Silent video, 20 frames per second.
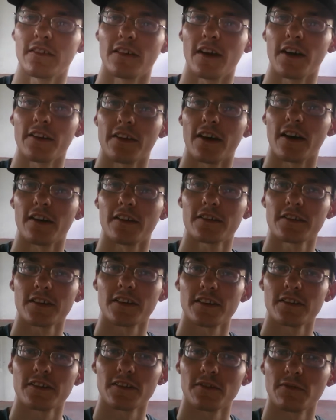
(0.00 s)
I thought I
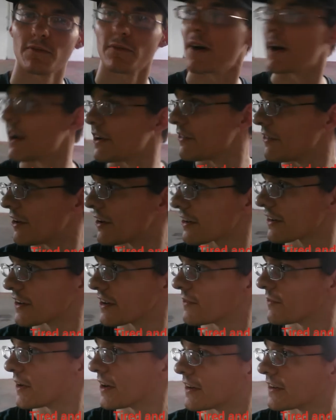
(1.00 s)
seen somebody walking
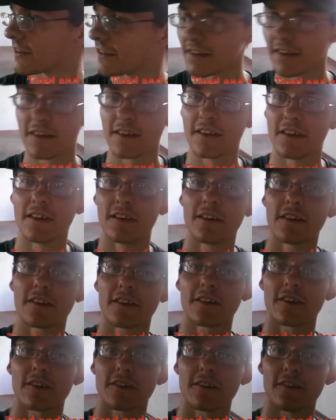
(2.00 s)
in my
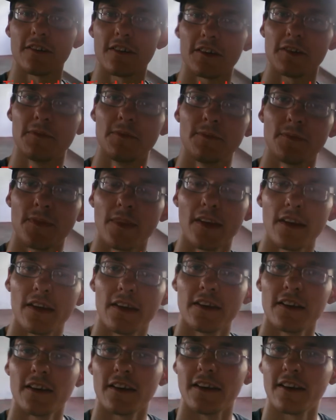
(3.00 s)
car lot,
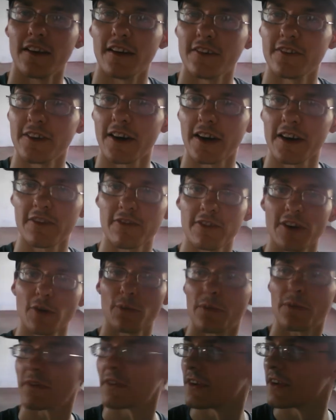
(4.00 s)
and I'm not even
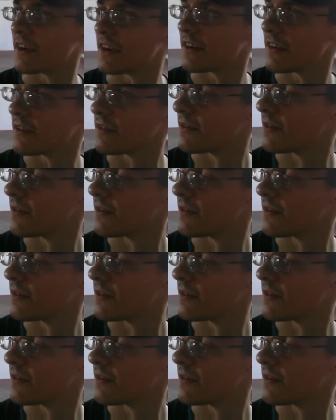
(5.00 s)
open yet.